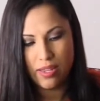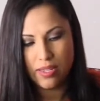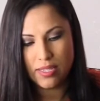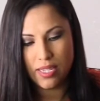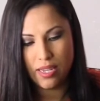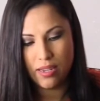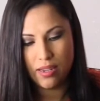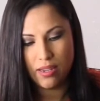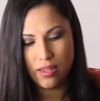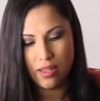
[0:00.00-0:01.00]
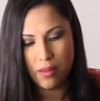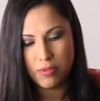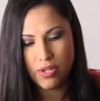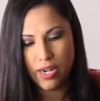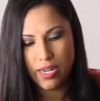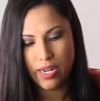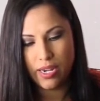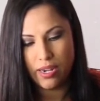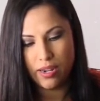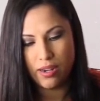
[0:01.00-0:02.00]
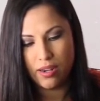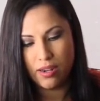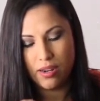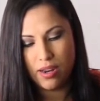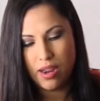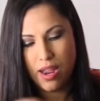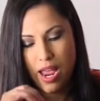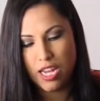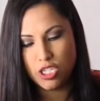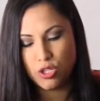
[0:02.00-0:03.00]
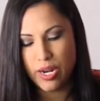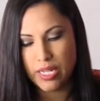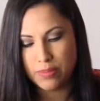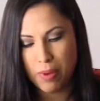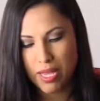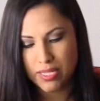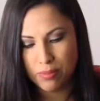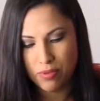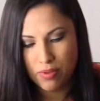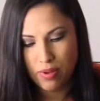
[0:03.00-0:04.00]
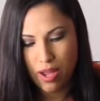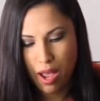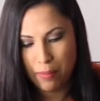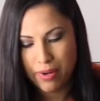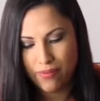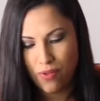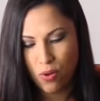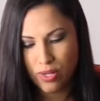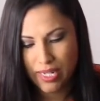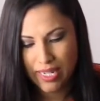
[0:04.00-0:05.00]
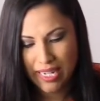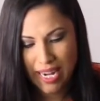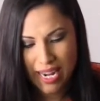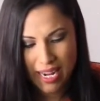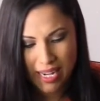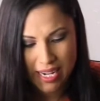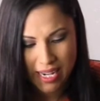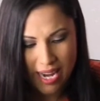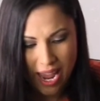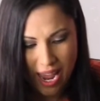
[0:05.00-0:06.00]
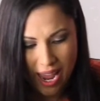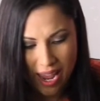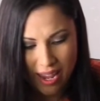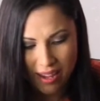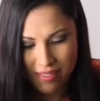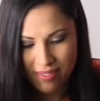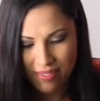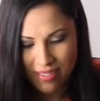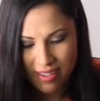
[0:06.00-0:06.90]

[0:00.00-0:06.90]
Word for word: See, I'm trying to get it as straight as possible. I'm gonna fold it again in half.